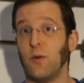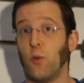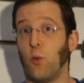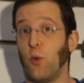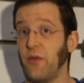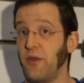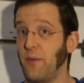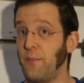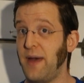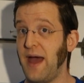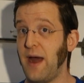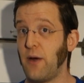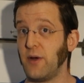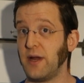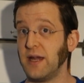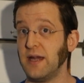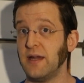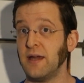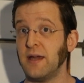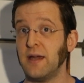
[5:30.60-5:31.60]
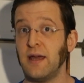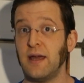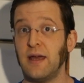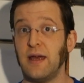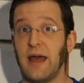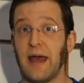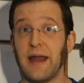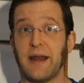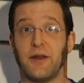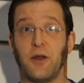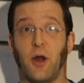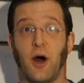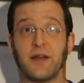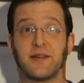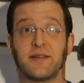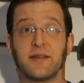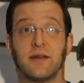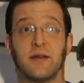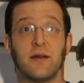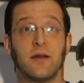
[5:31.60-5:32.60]
with a parry and
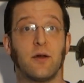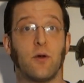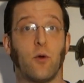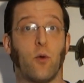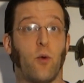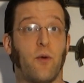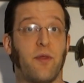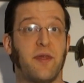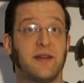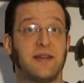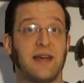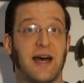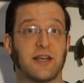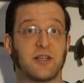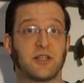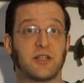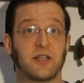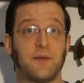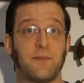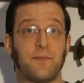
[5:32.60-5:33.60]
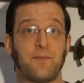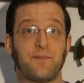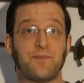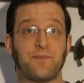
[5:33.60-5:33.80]
not with a touch.